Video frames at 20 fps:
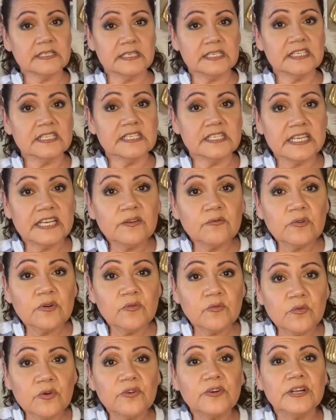secret
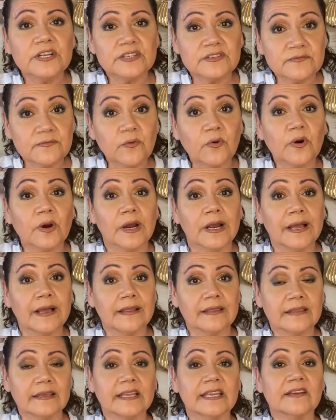word is for
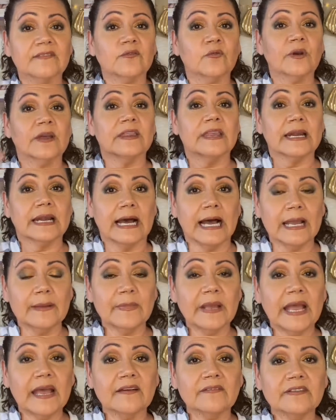the giveaway that I'm
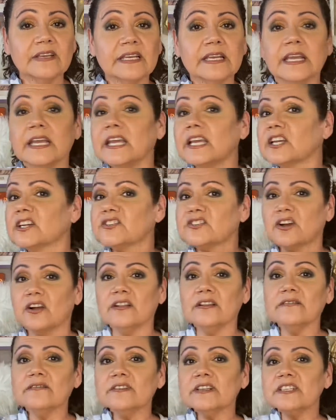having, because all
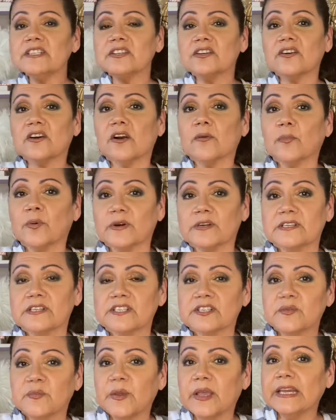of us that are
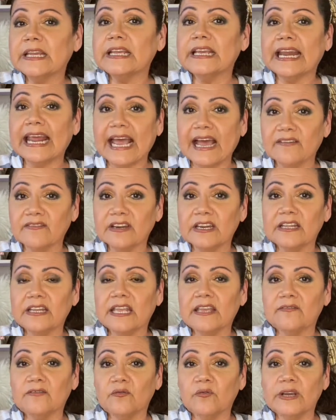participating and having a
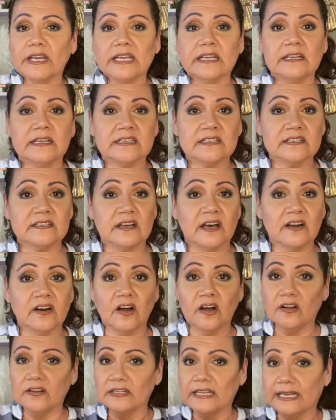giveaway, it's not
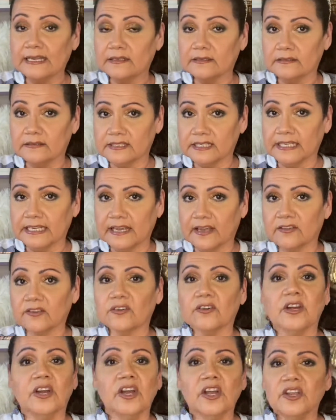all like
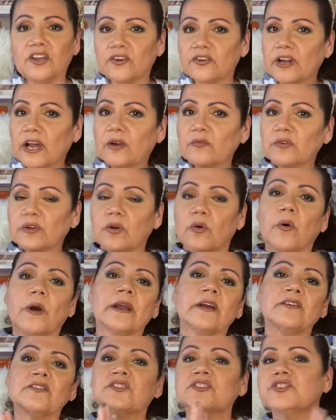together. You're not
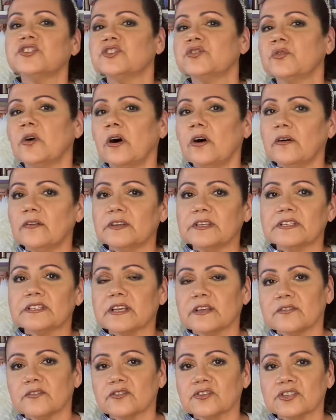required to do all this
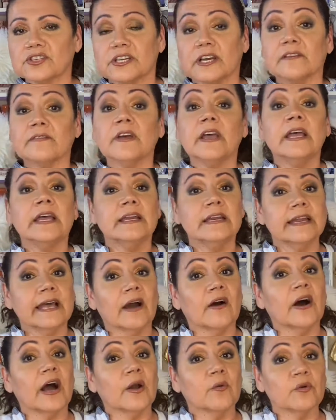other stuff.
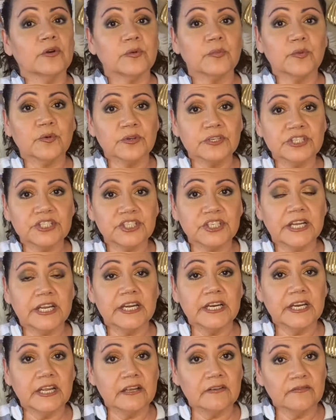Now, I would appreciate
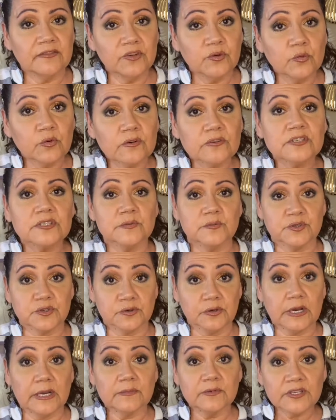it if you were
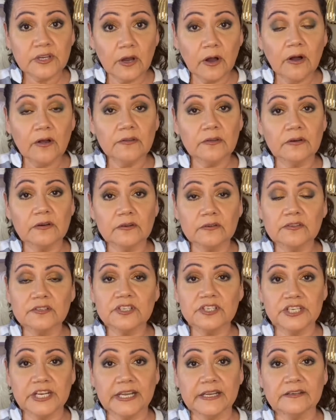subscribed to all the girls'
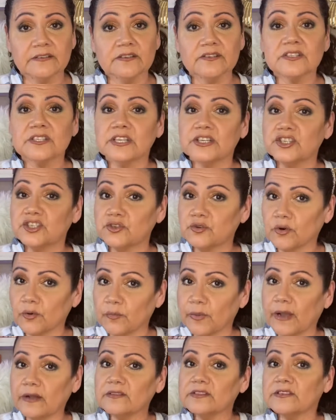channels that you are
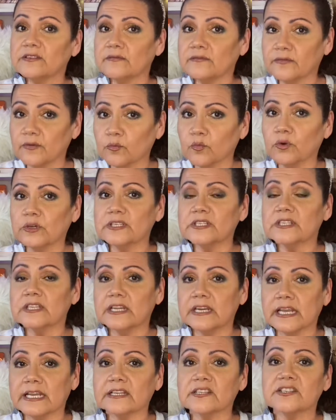bouncing from one to the
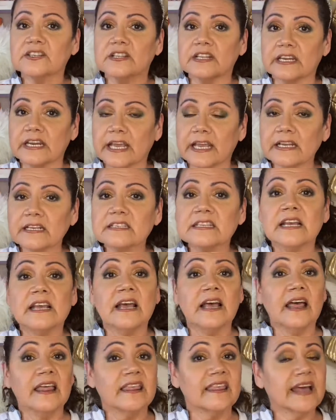next to the next.
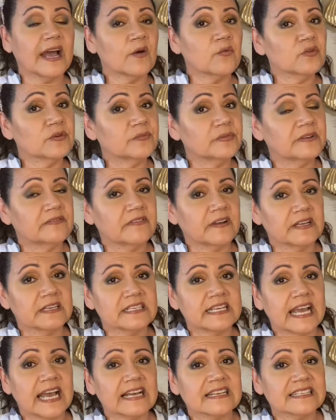That would be
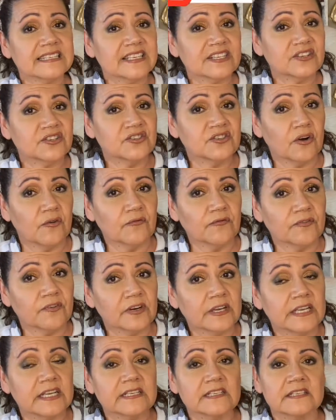fantastic. Don't
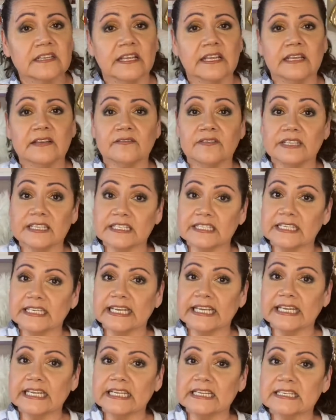forget to give these
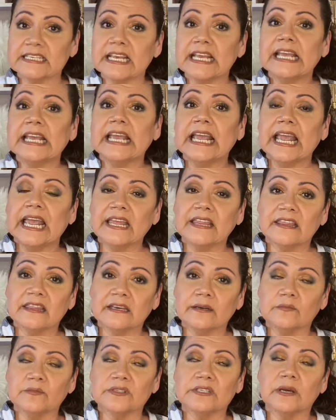ladies a
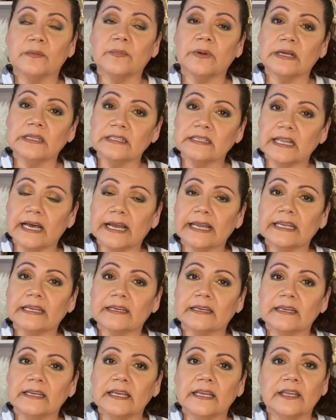thumbs up, a like.
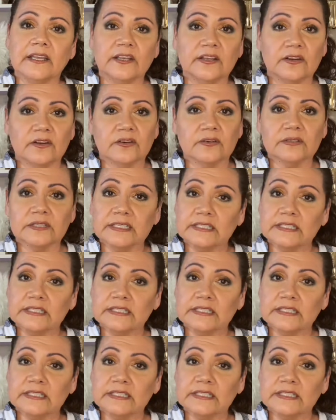You know,